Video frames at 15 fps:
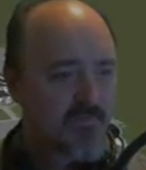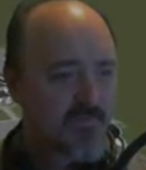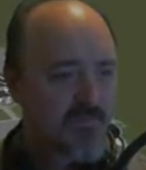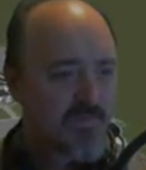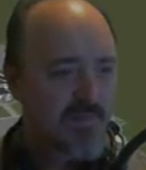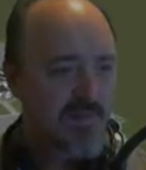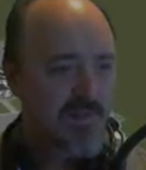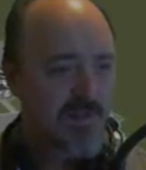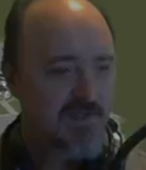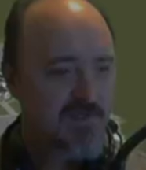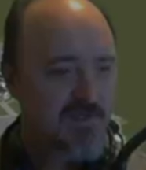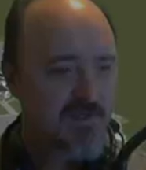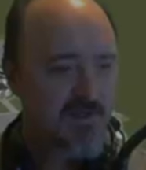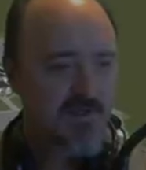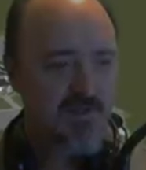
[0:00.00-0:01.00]

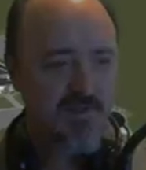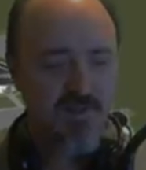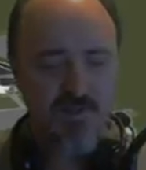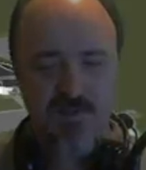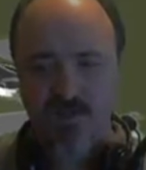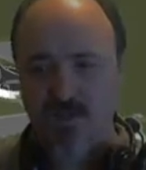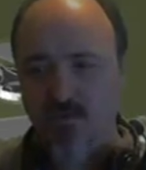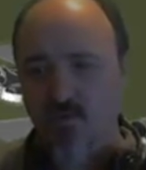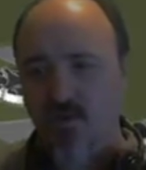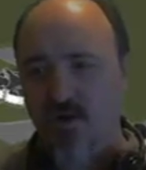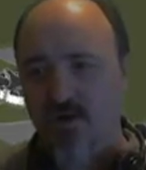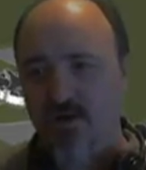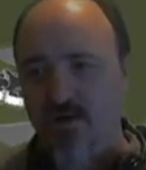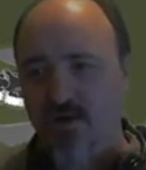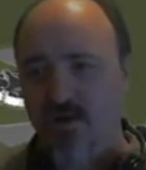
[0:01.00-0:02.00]
Legend? Did they say
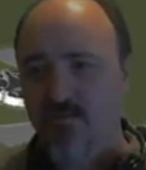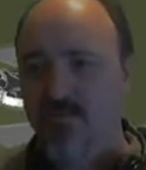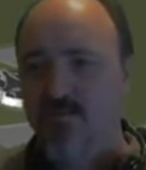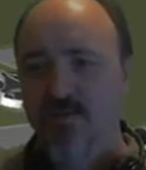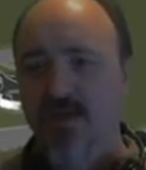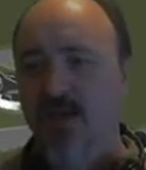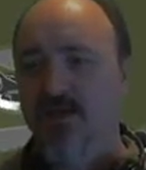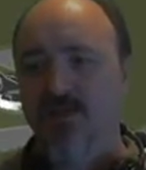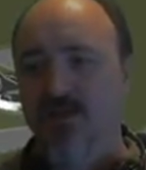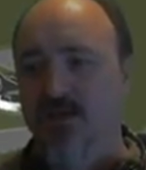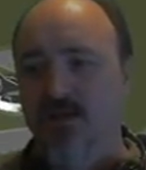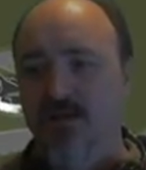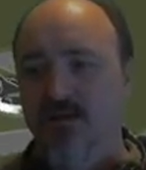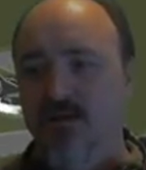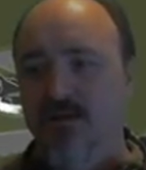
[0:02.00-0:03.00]
why? I'm
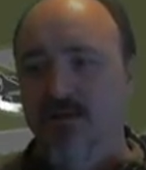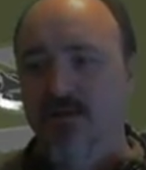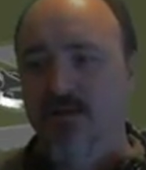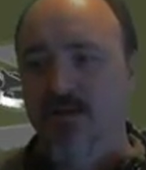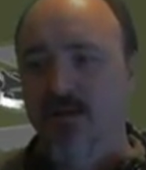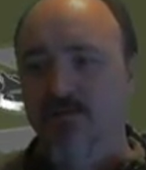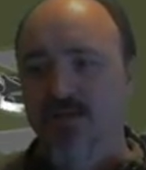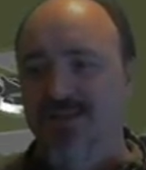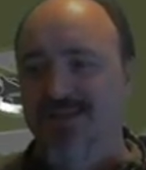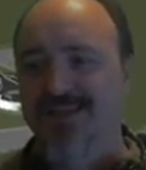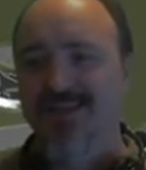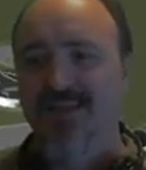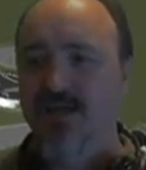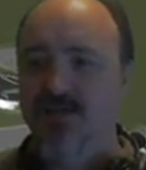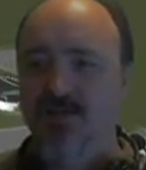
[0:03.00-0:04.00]
guessing. I'm just
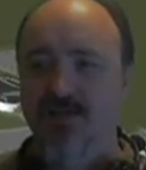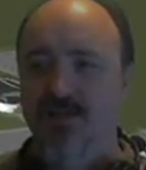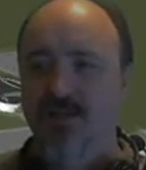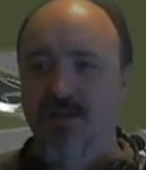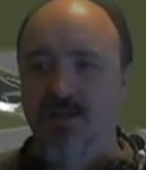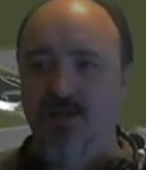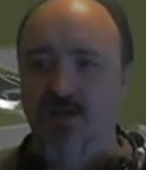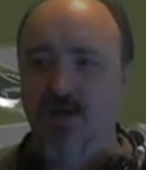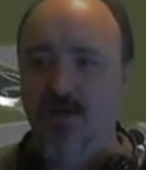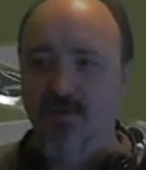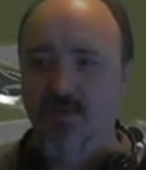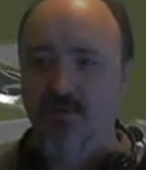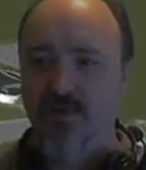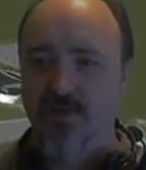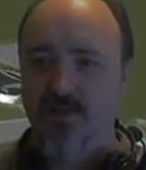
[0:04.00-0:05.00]
guessing that it's
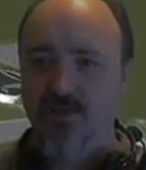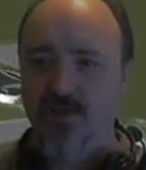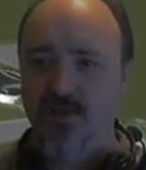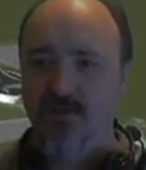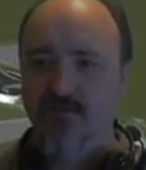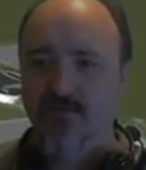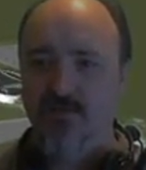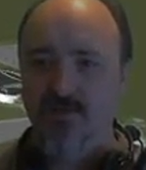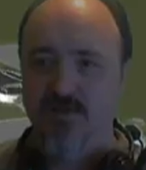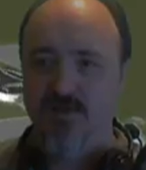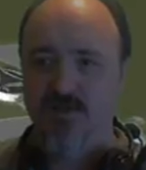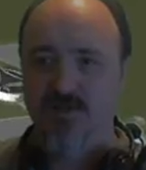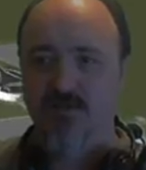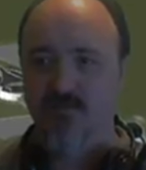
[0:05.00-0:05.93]
copyright stuff, because